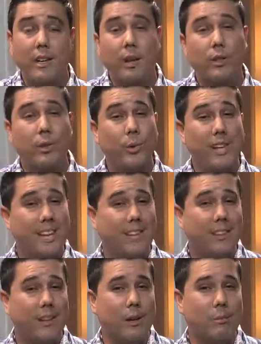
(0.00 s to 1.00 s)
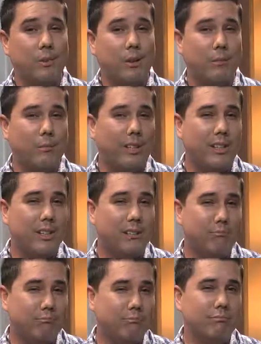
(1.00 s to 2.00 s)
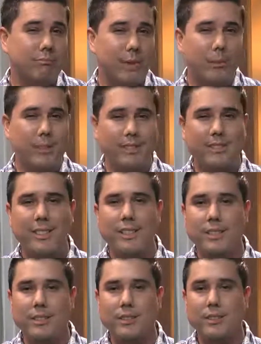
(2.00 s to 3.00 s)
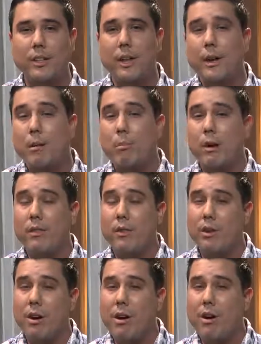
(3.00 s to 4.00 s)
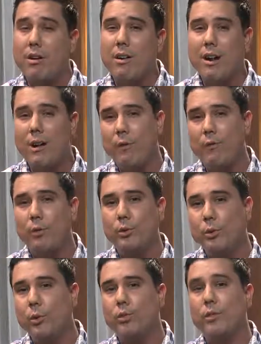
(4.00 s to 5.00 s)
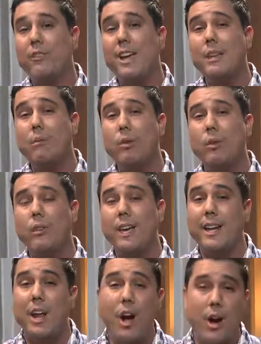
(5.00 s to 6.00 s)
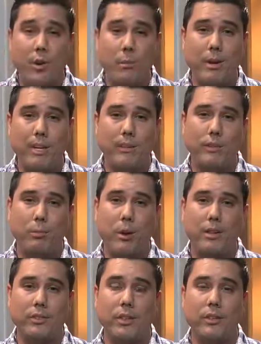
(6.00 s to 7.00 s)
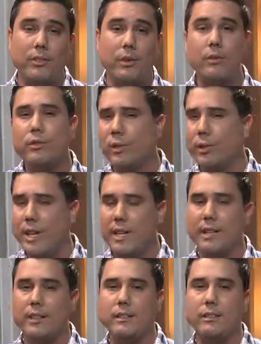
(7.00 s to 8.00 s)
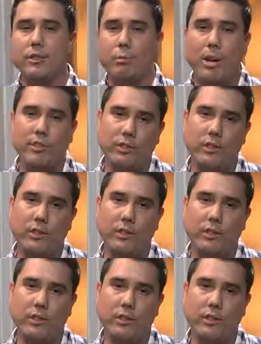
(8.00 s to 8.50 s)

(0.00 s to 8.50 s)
Now, creating them can be a bit tedious, but there are helpful tools available that automate this process of creating sprite